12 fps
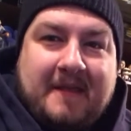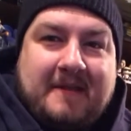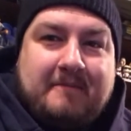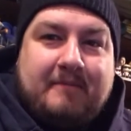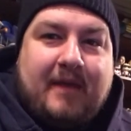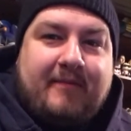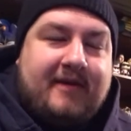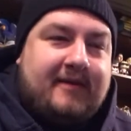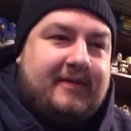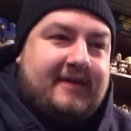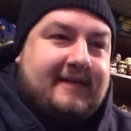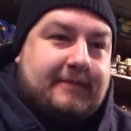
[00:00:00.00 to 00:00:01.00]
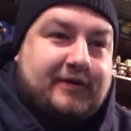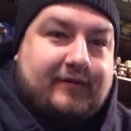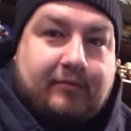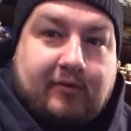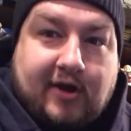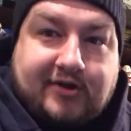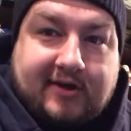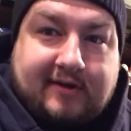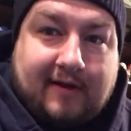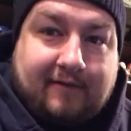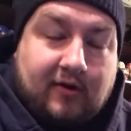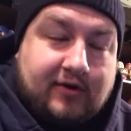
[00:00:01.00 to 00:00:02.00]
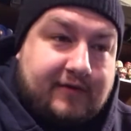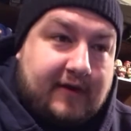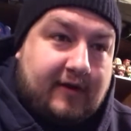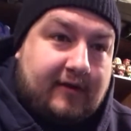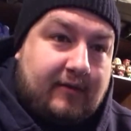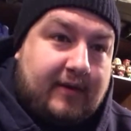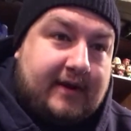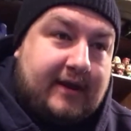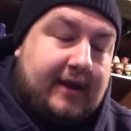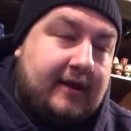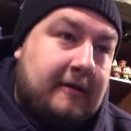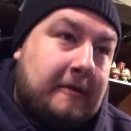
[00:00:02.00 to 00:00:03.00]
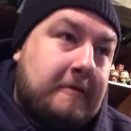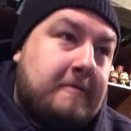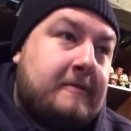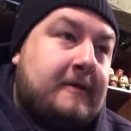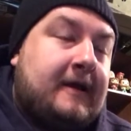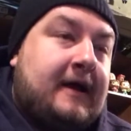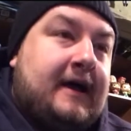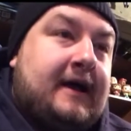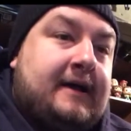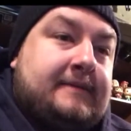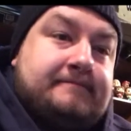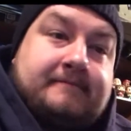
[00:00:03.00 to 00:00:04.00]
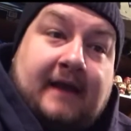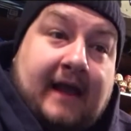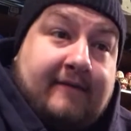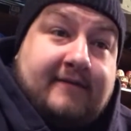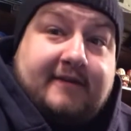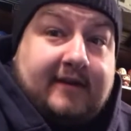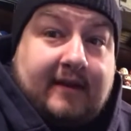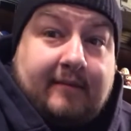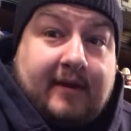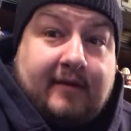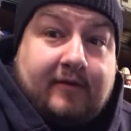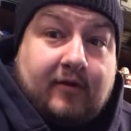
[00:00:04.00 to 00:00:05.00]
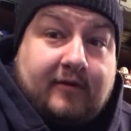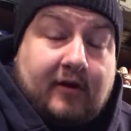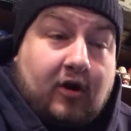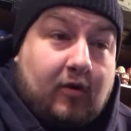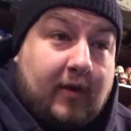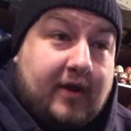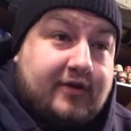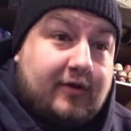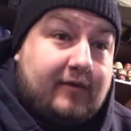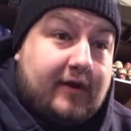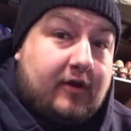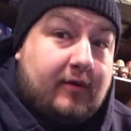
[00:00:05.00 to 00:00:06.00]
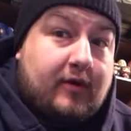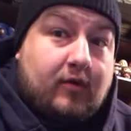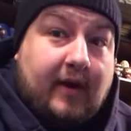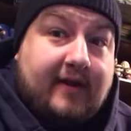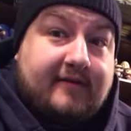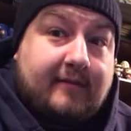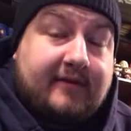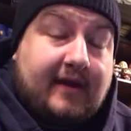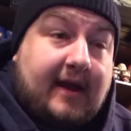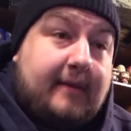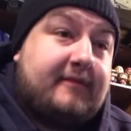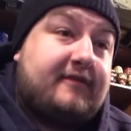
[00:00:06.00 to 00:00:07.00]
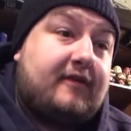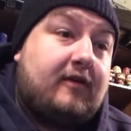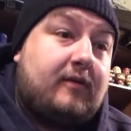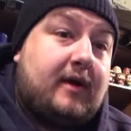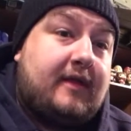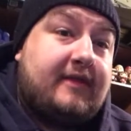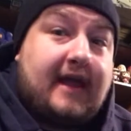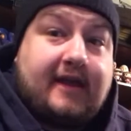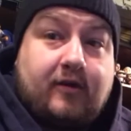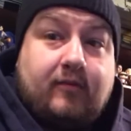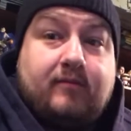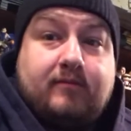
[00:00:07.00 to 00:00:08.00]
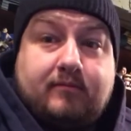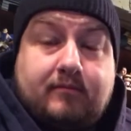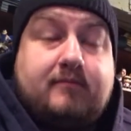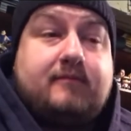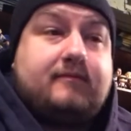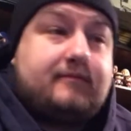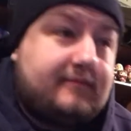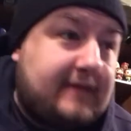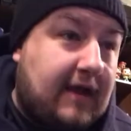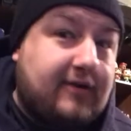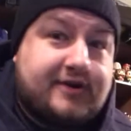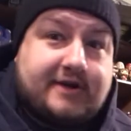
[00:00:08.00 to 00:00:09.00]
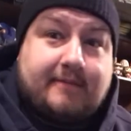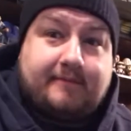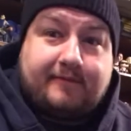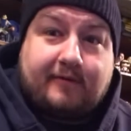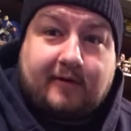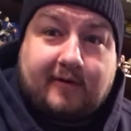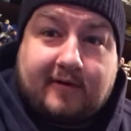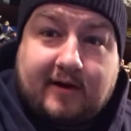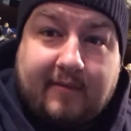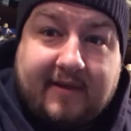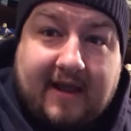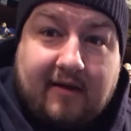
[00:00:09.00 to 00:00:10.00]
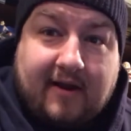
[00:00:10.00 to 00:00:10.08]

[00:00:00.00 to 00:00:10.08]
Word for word: Maybe the exception of a Project Diverge video that we did. I haven't seen that many views on a Hardway HQ video in quite some time. So thank you, Township, for coming out.